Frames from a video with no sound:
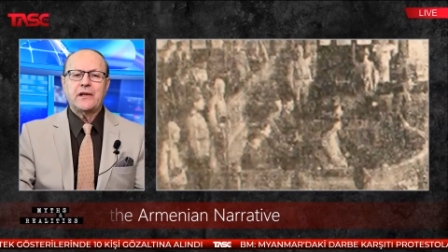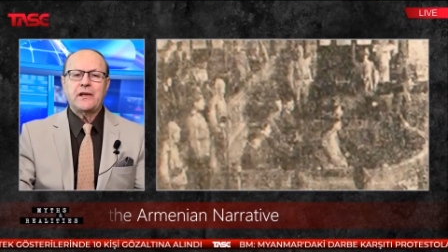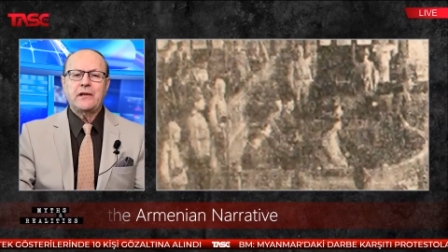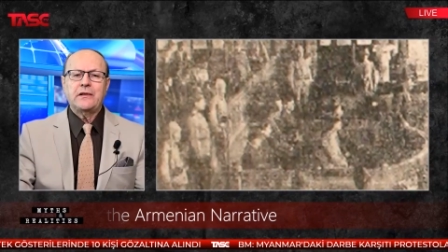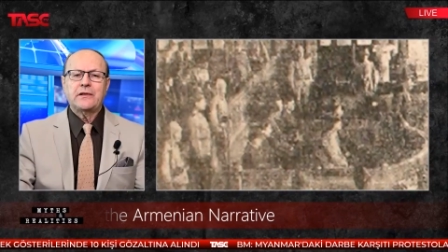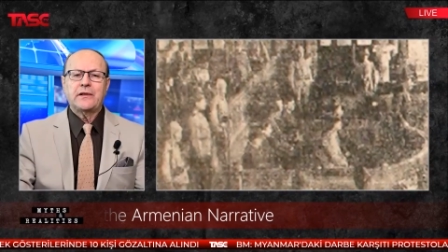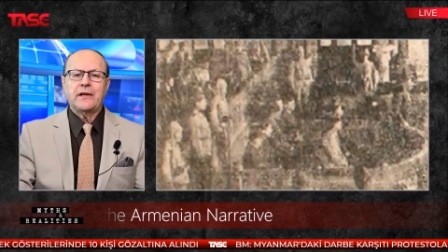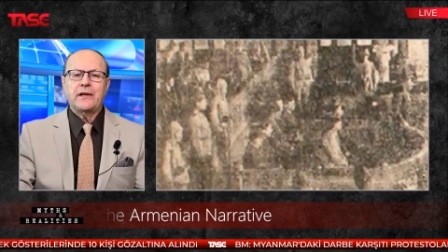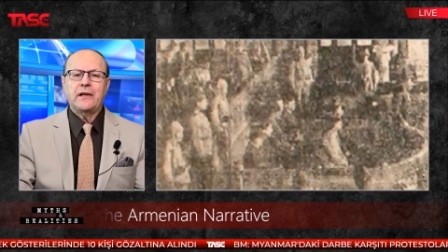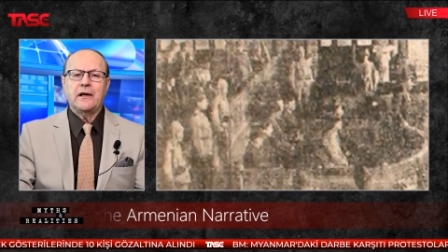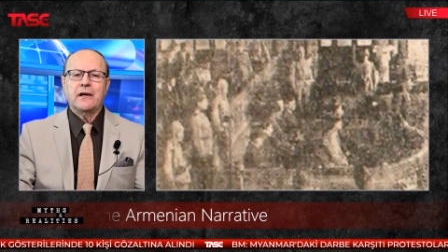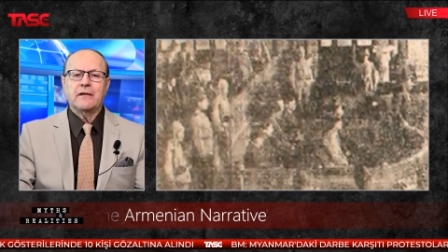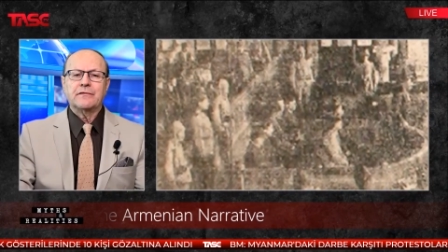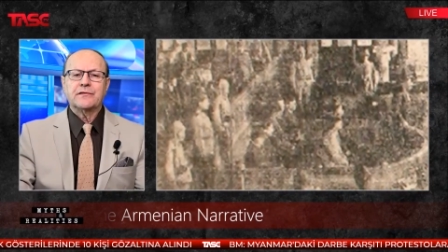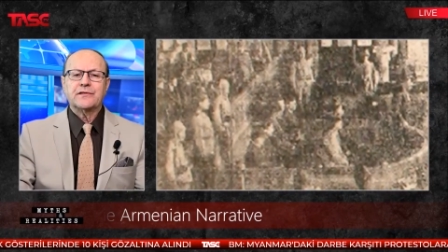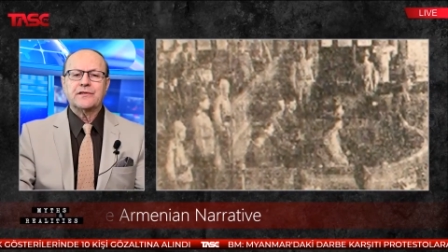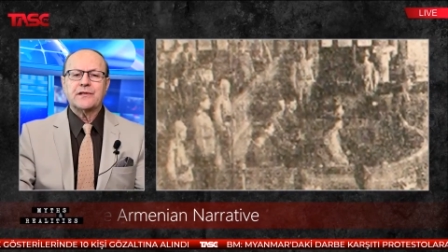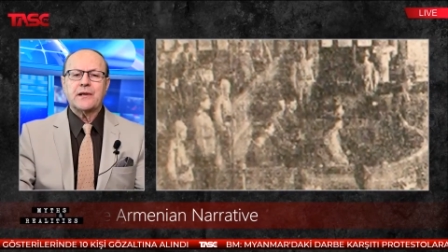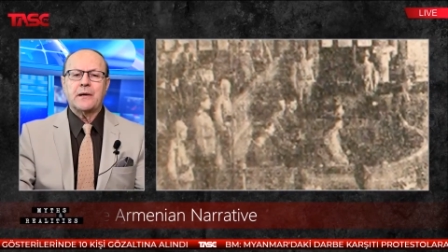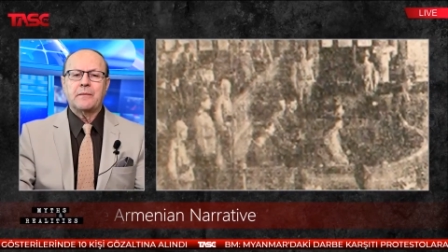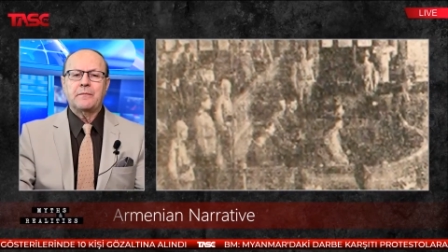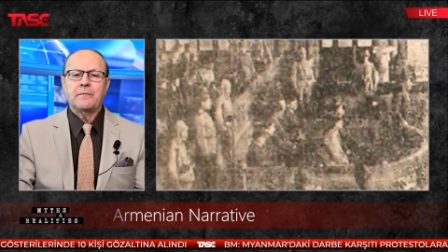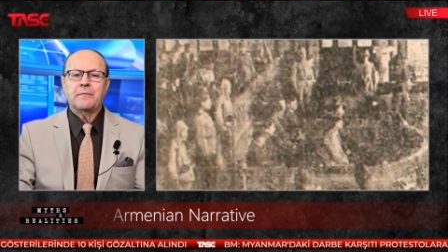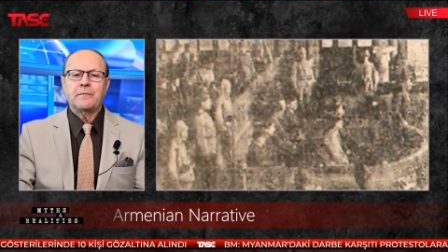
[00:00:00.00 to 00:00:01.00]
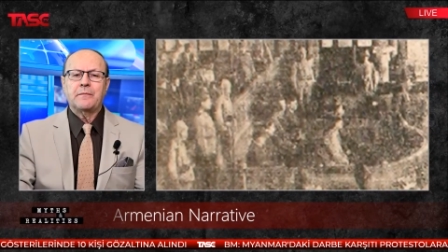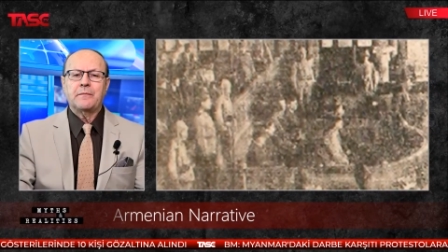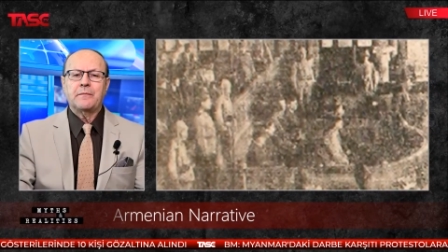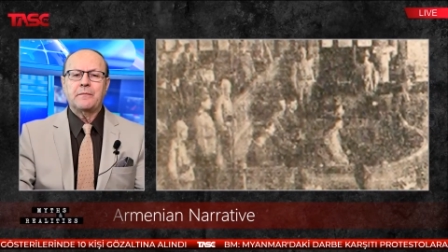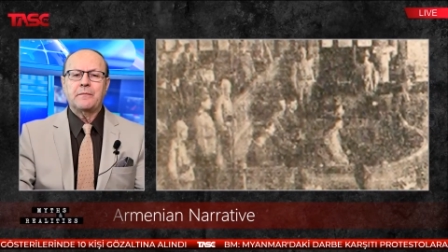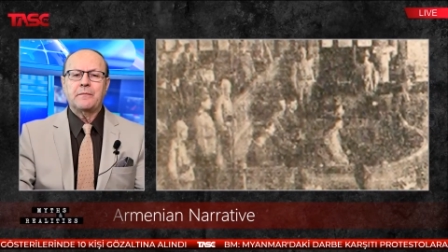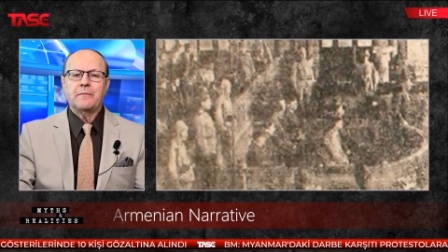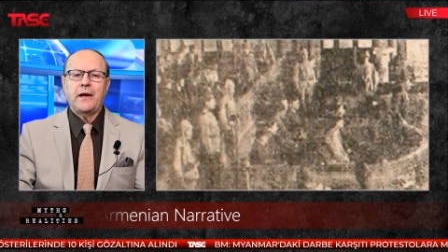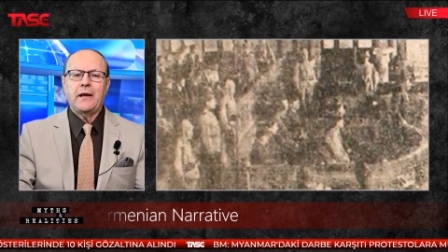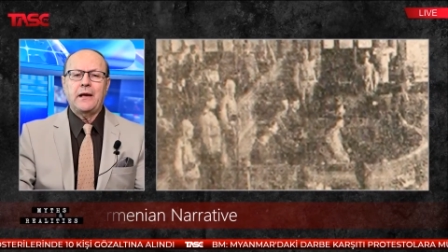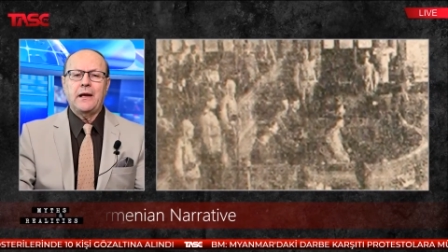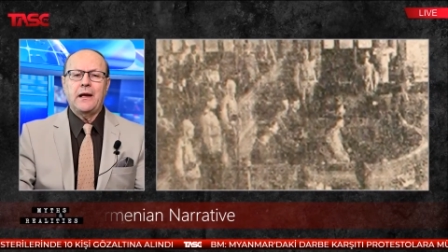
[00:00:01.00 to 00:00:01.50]
guilty of
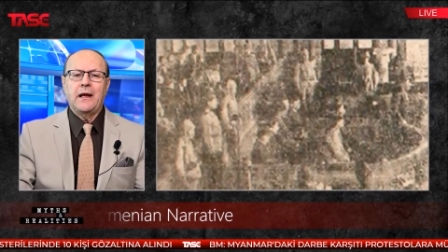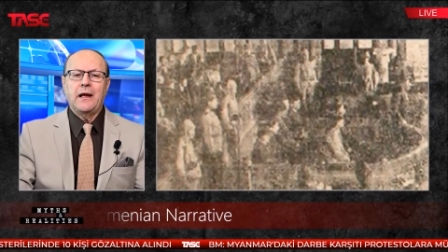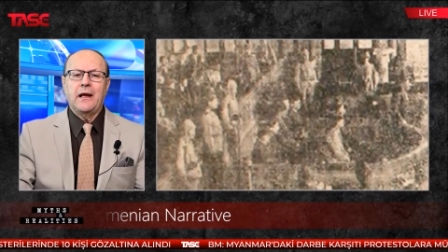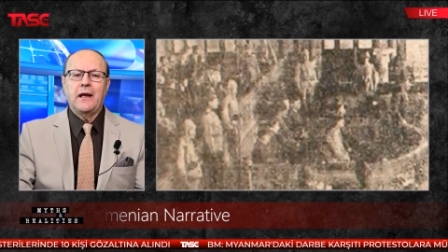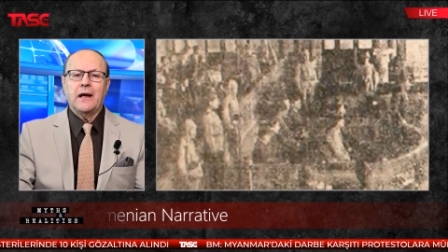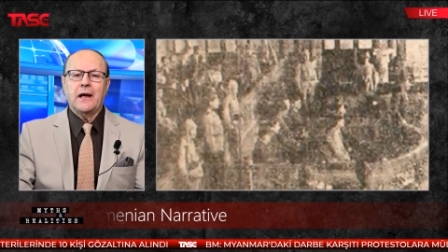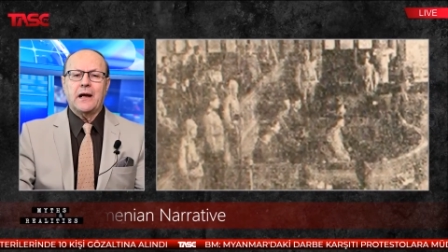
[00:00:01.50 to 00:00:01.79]
subverting